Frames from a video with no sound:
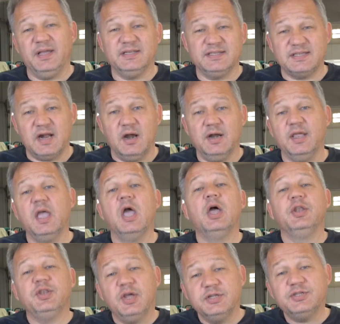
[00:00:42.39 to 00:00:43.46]
and starting,
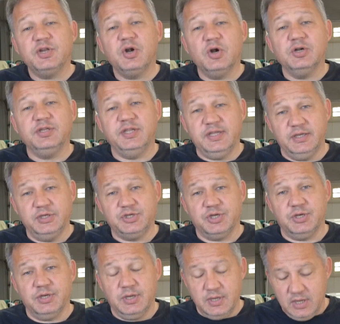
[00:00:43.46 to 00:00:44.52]
does it hurt the
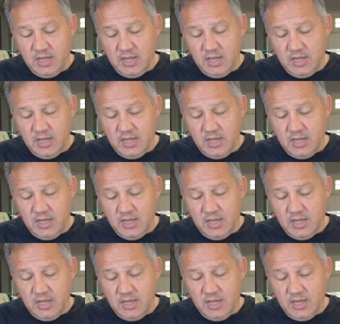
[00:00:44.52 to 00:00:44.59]
engine?